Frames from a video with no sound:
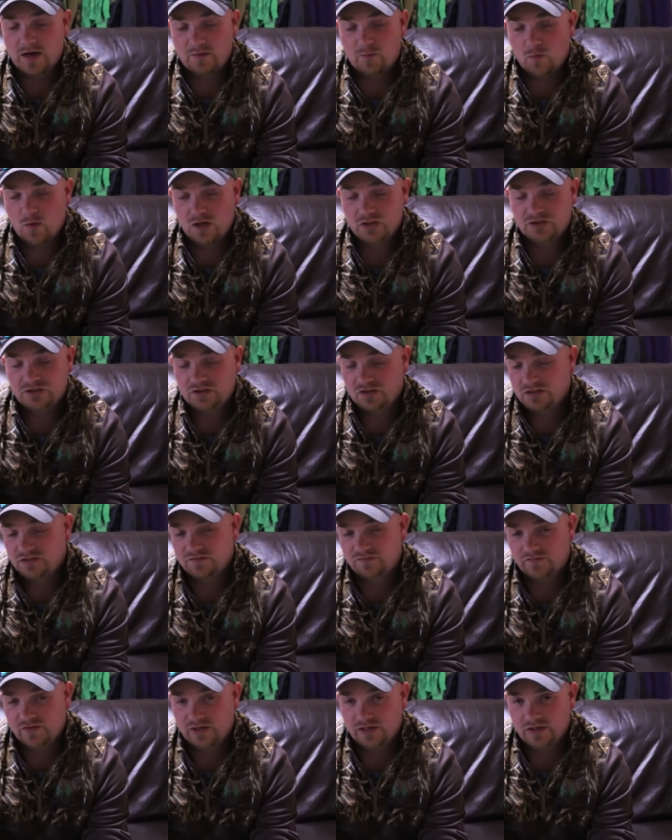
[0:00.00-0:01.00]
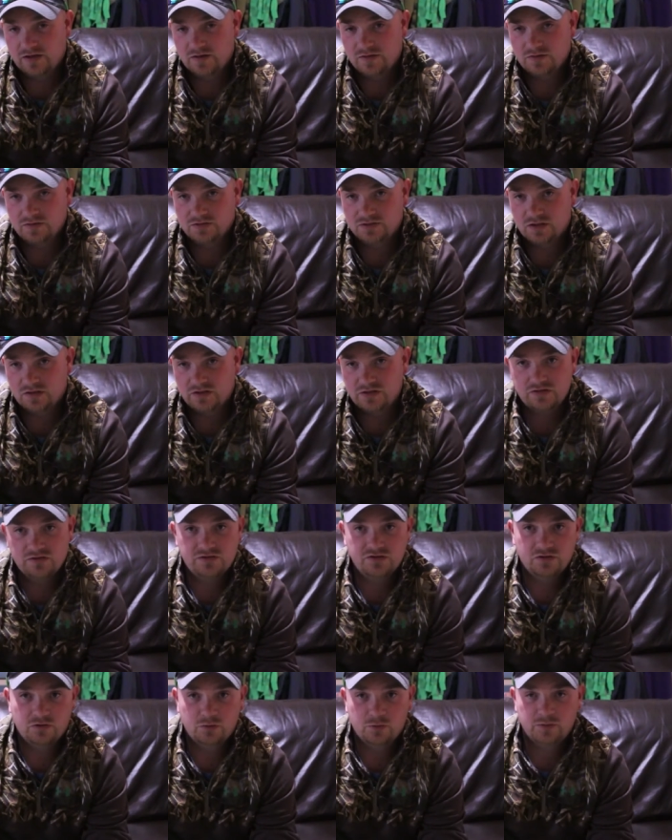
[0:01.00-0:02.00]
watched tons of videos on
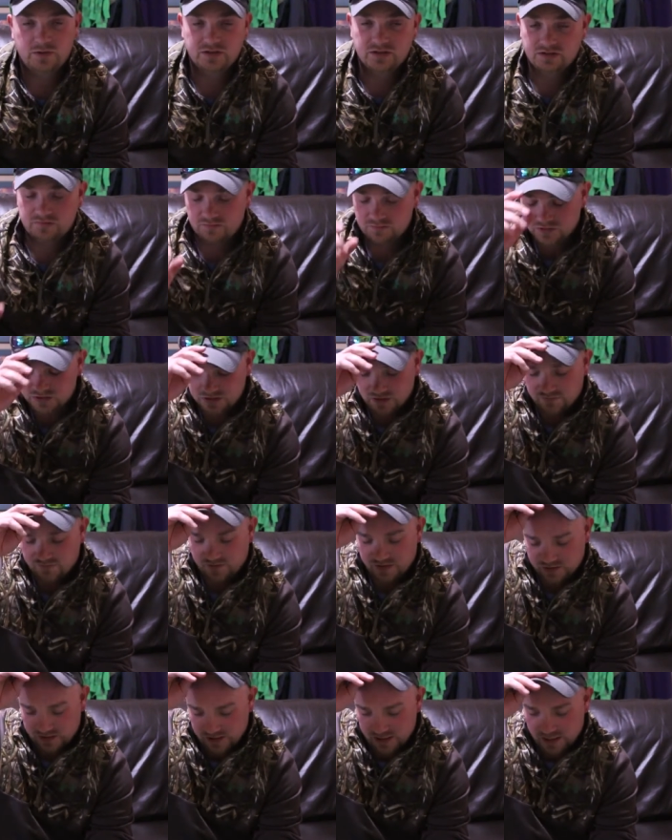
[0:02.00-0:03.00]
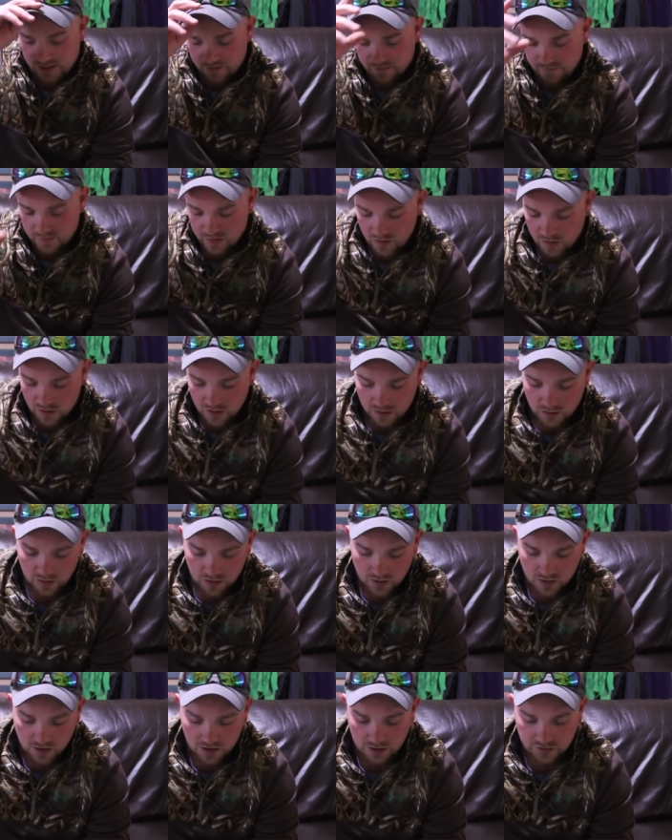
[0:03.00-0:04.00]
YouTube and stuff like that
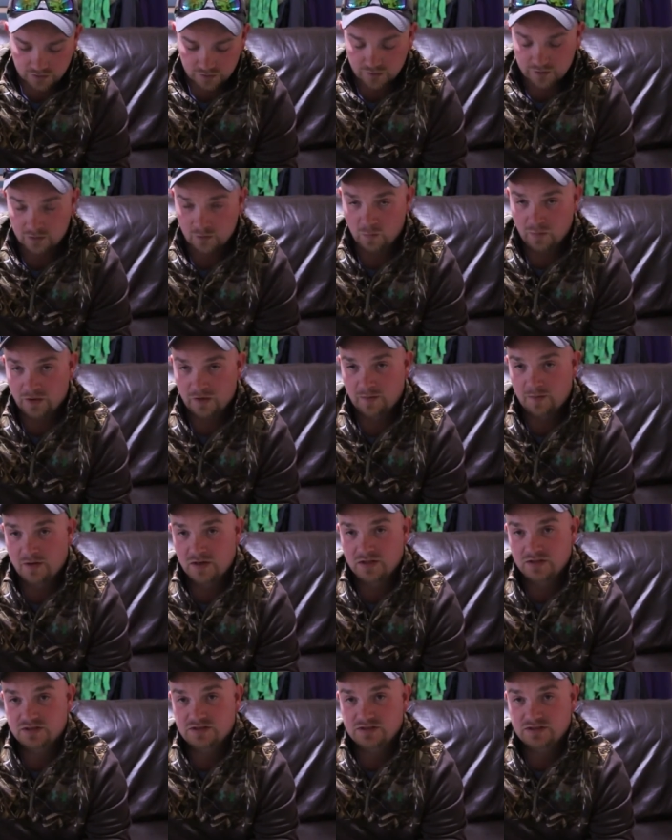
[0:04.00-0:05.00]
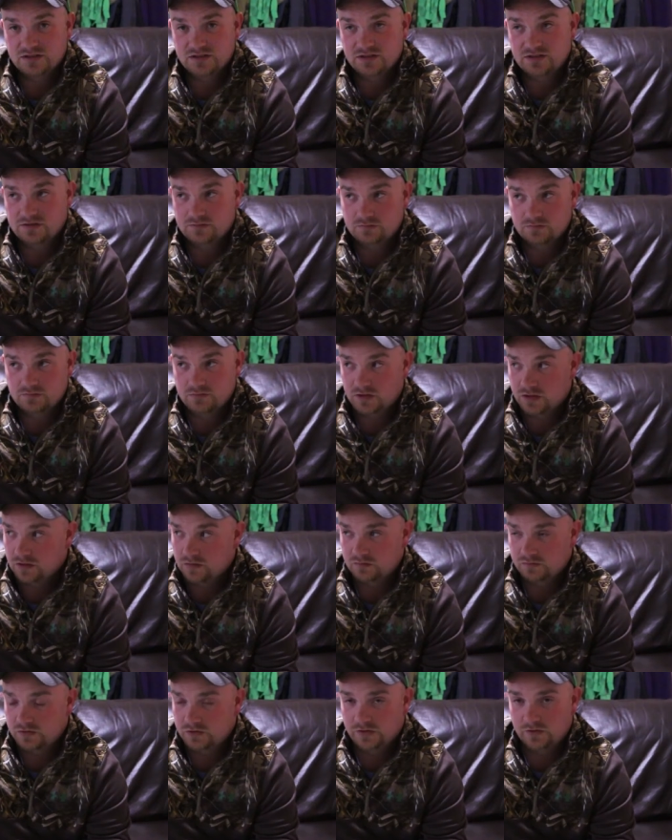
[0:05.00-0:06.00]
during the winter months, because you
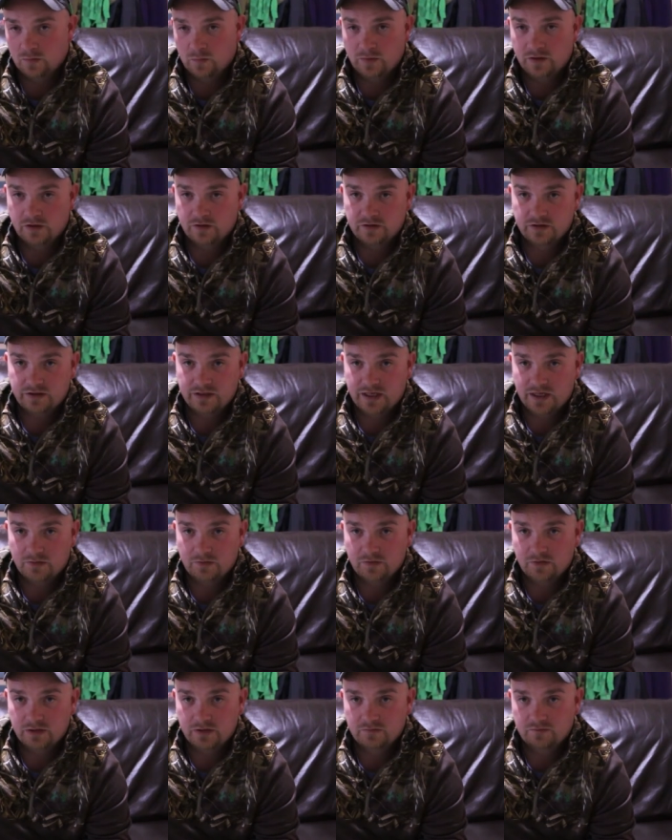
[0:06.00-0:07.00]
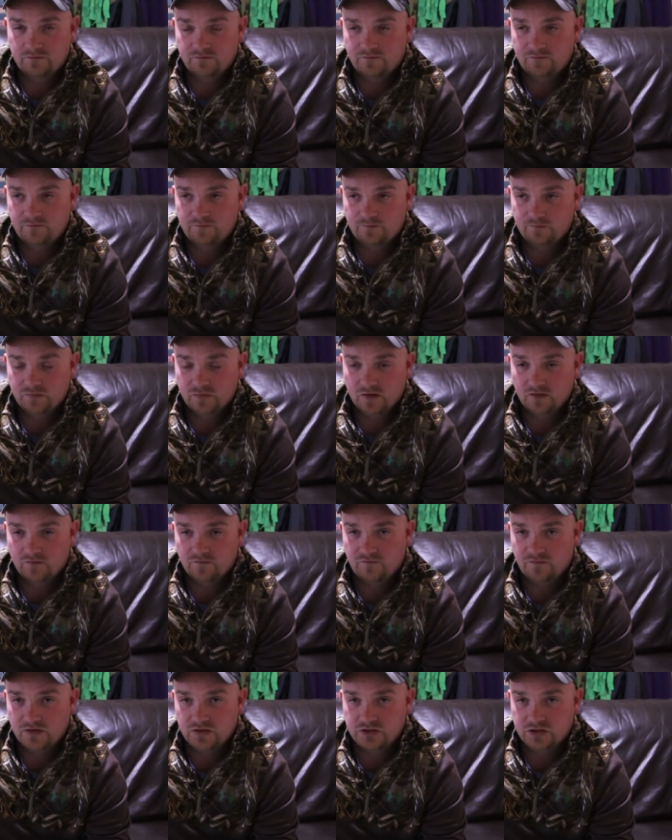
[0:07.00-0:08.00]
know, during the winter you can't really
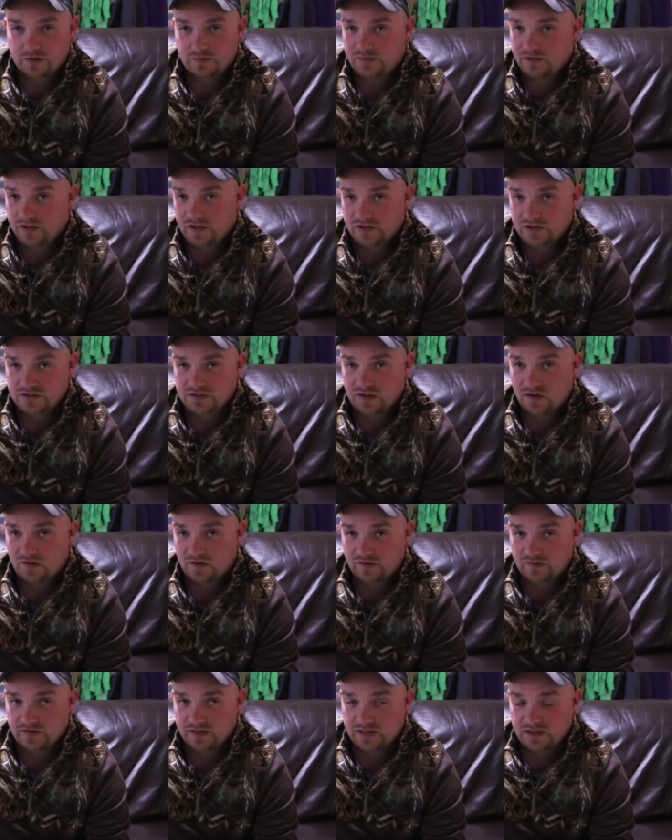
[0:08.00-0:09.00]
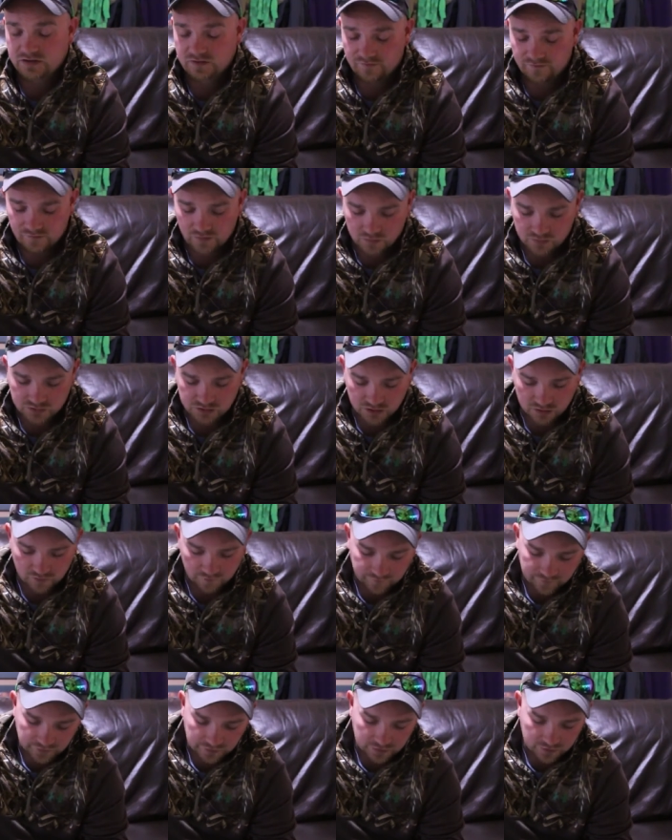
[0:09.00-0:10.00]
fish up here because all the lakes are frozen
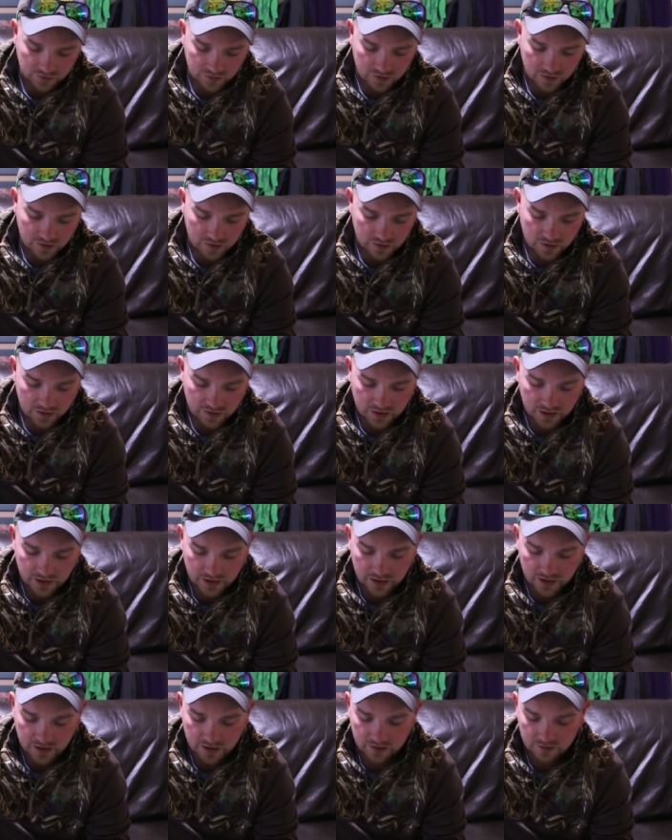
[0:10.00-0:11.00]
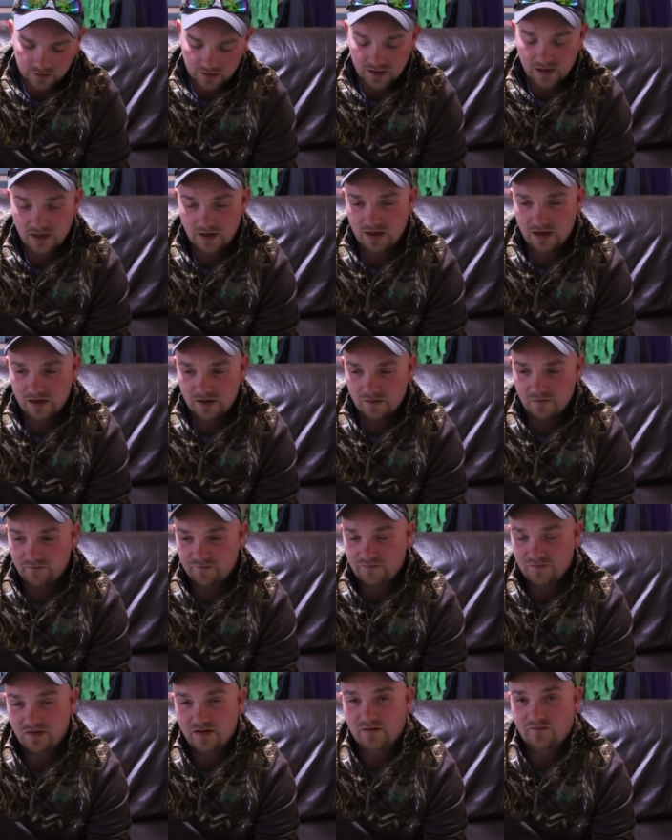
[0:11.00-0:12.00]
over, and I don't
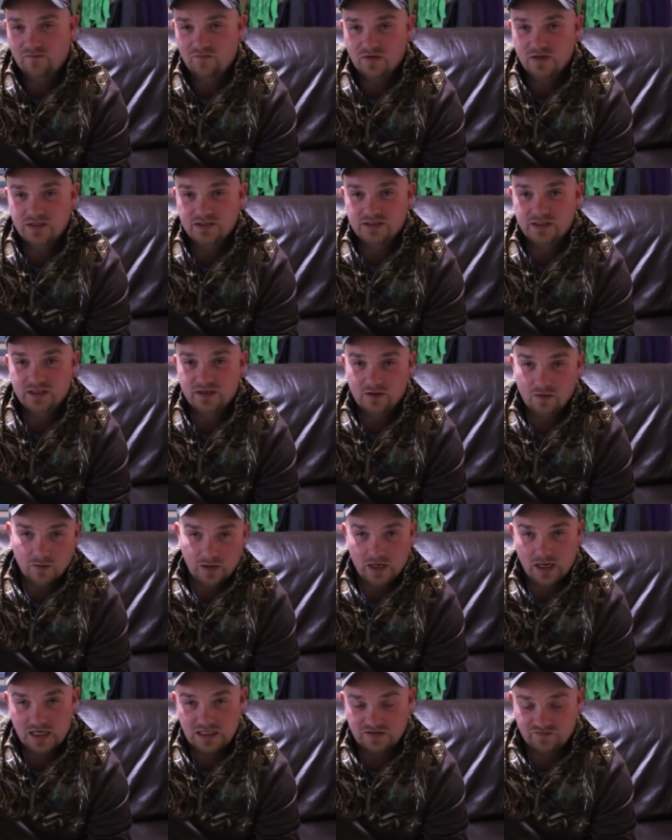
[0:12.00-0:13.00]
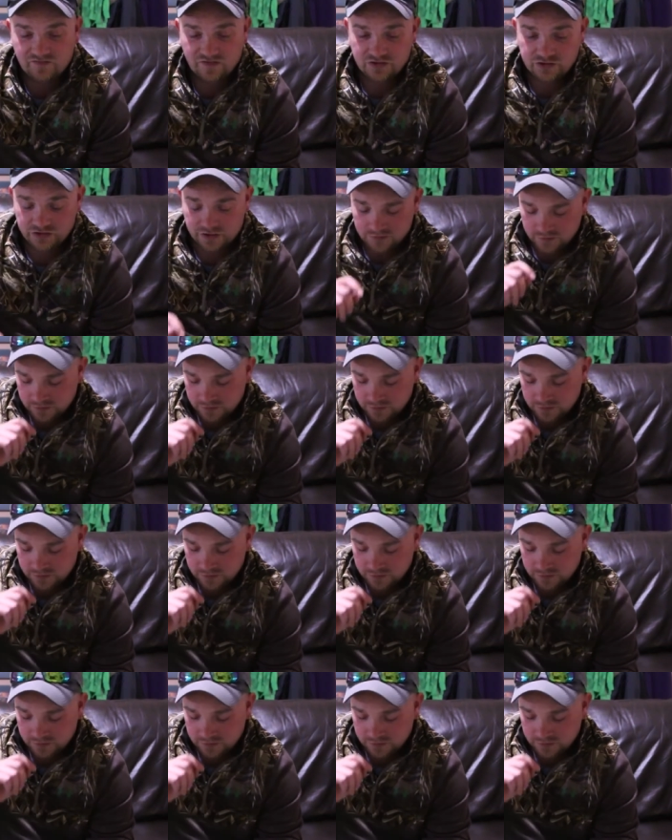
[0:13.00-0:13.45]
feel like freezing and going ice fishing.